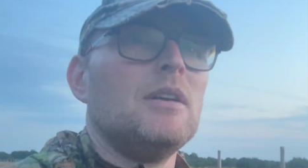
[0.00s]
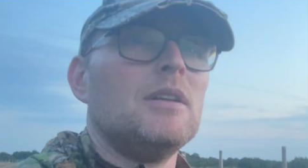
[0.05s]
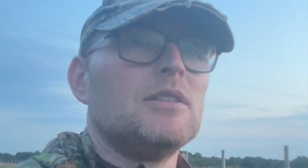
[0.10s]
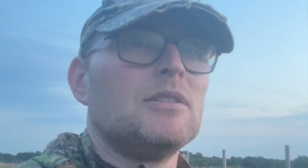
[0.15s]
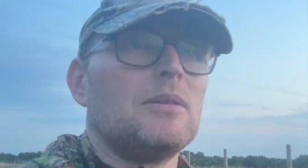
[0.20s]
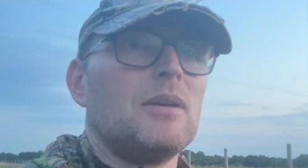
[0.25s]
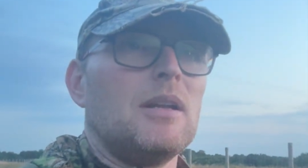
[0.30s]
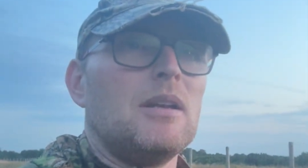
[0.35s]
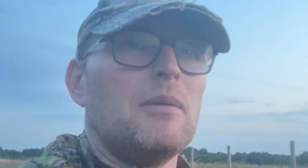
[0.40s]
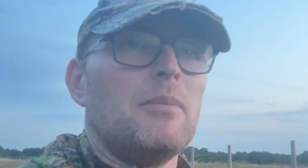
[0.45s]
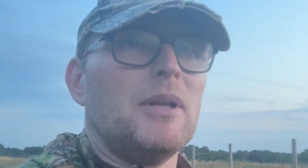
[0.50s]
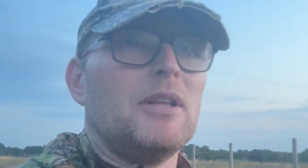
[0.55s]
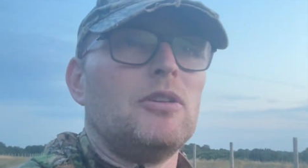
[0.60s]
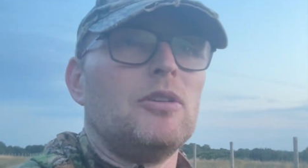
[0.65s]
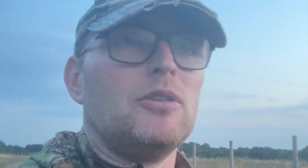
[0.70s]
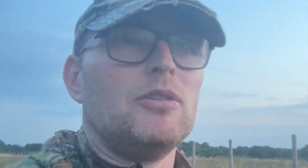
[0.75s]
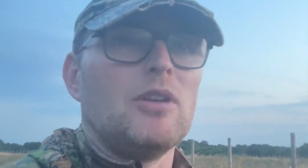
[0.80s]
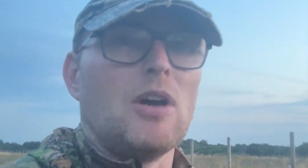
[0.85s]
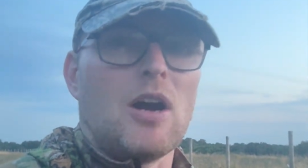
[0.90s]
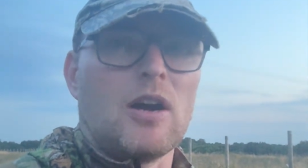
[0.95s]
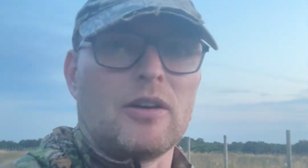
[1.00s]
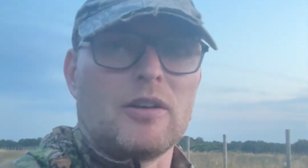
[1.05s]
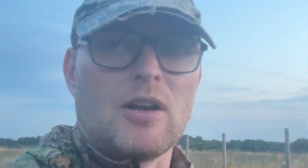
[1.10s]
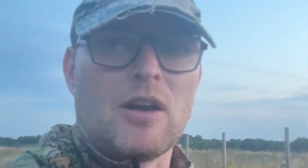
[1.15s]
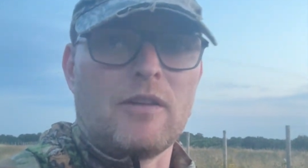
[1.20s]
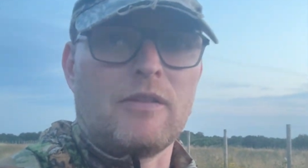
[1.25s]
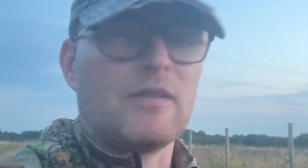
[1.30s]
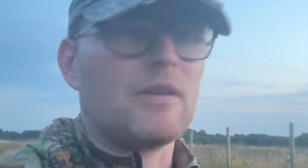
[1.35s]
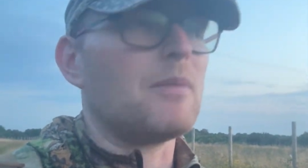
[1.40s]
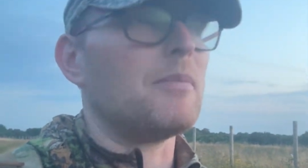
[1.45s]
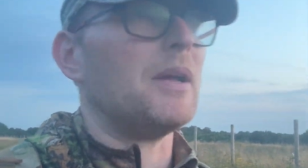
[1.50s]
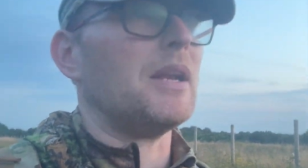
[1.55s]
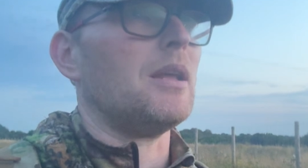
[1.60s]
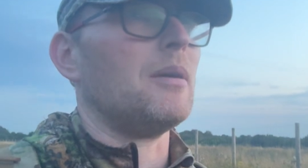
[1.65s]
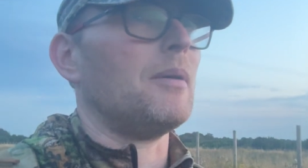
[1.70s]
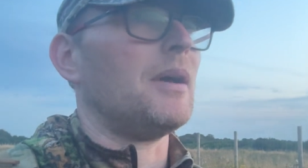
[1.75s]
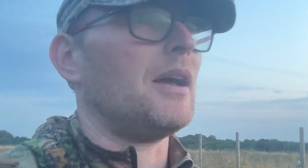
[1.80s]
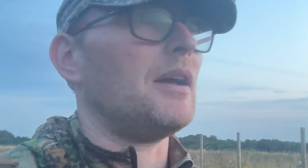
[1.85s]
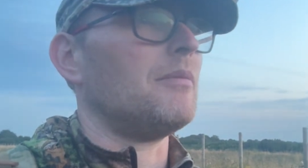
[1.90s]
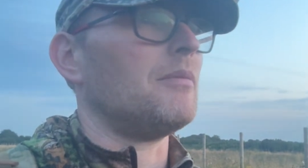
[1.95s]
It's getting a bit too dark now for them
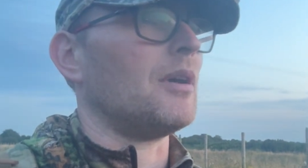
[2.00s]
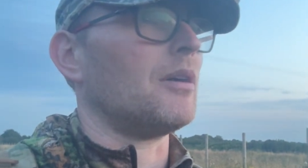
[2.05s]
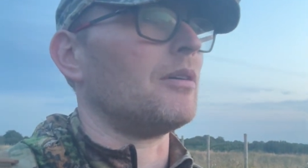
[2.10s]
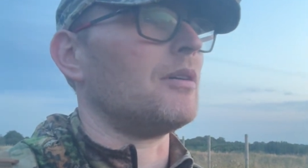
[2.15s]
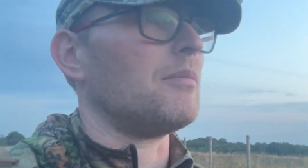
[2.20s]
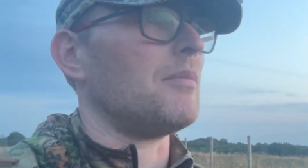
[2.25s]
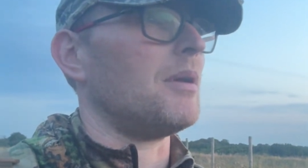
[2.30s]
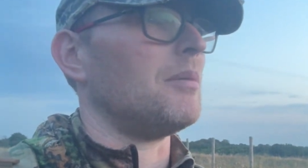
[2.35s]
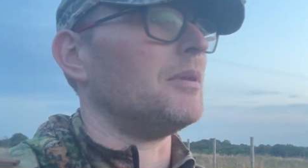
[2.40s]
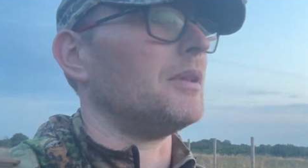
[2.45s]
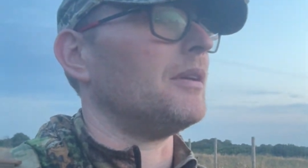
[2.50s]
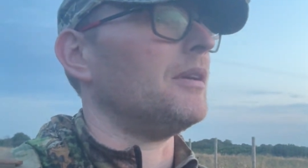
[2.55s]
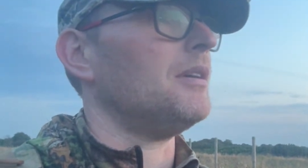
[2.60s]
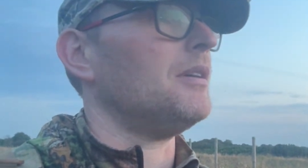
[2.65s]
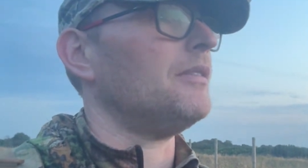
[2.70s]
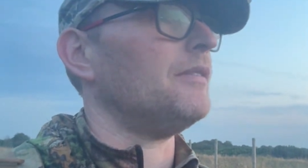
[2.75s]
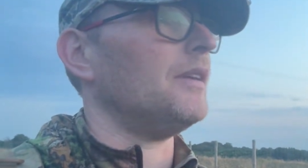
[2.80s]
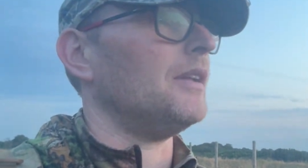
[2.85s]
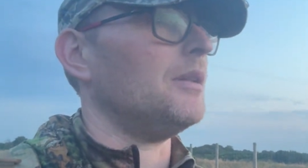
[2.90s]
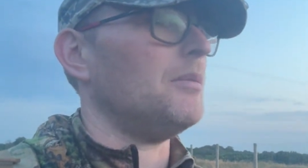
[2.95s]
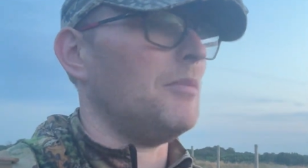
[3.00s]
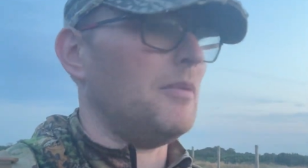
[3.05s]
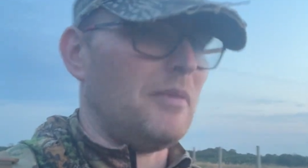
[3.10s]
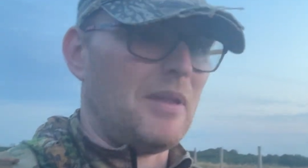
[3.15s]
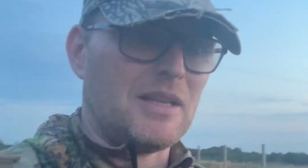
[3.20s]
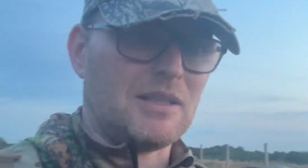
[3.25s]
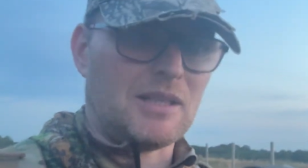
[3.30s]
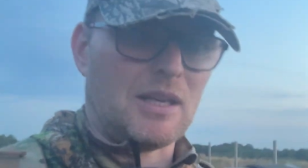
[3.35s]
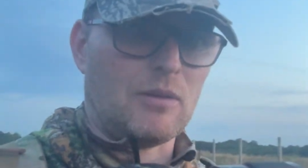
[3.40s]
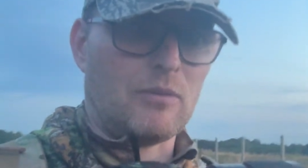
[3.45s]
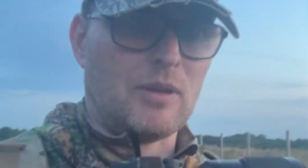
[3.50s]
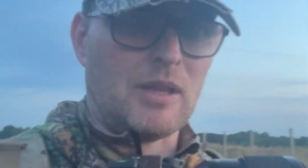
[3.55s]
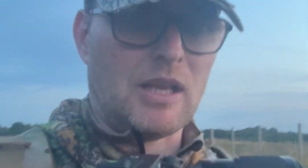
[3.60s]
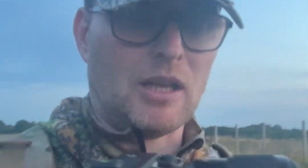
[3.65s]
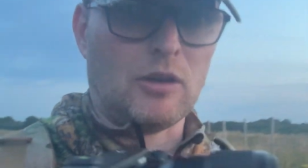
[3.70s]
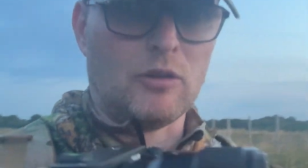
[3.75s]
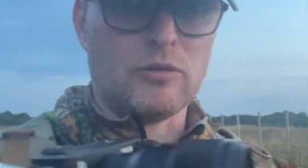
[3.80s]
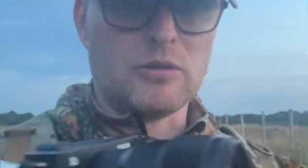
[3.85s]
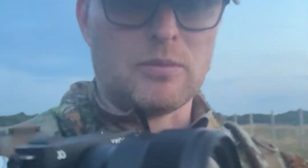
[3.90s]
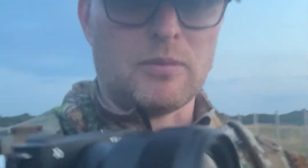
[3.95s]
anyway. I'm not going to be able to film unless I get really
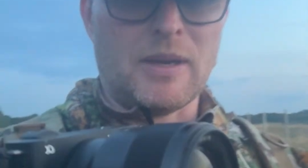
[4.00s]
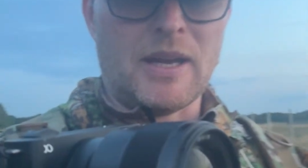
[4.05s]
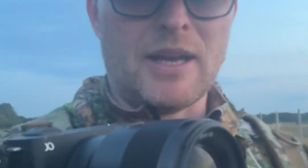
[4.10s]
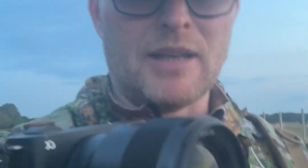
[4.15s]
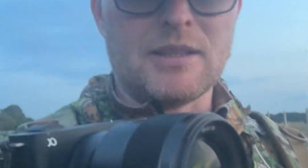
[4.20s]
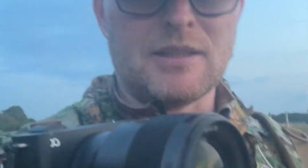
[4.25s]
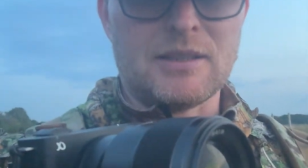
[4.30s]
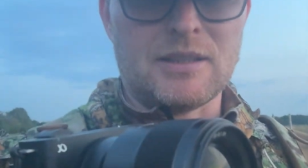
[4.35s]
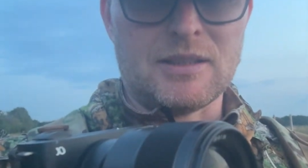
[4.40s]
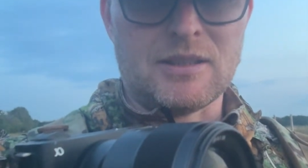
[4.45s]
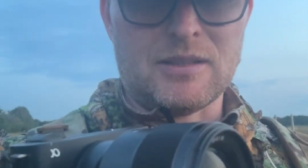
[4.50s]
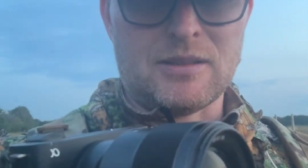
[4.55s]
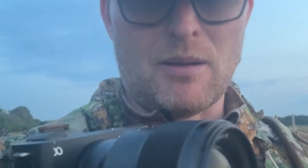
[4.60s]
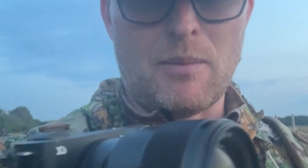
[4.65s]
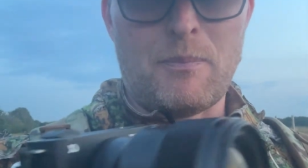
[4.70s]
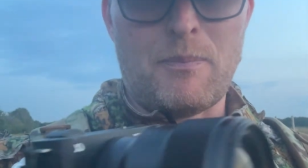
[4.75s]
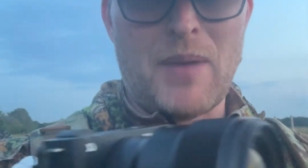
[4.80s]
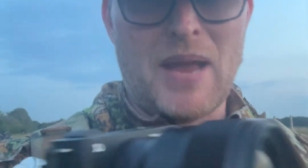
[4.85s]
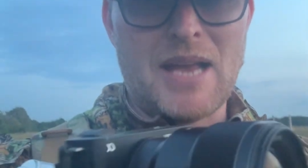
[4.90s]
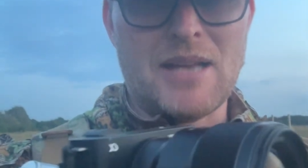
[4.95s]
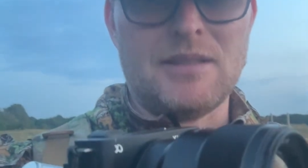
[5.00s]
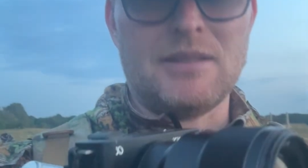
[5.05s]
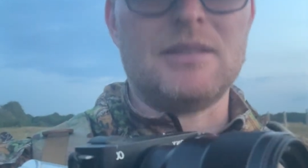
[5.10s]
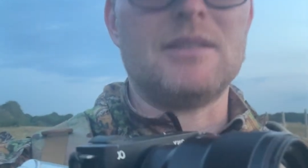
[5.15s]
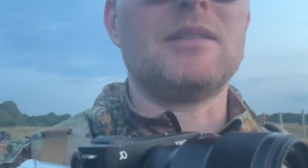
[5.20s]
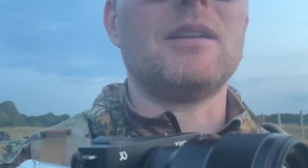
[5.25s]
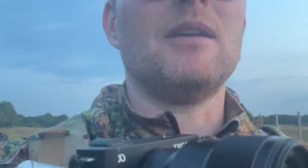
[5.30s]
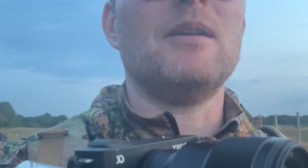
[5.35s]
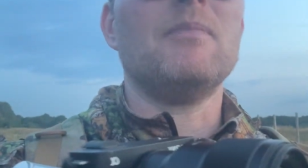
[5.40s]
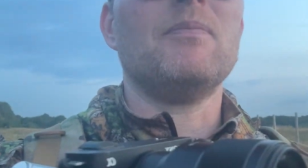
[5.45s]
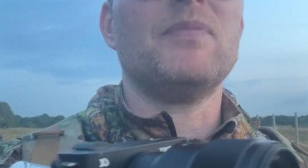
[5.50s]
close with this. This is a beast.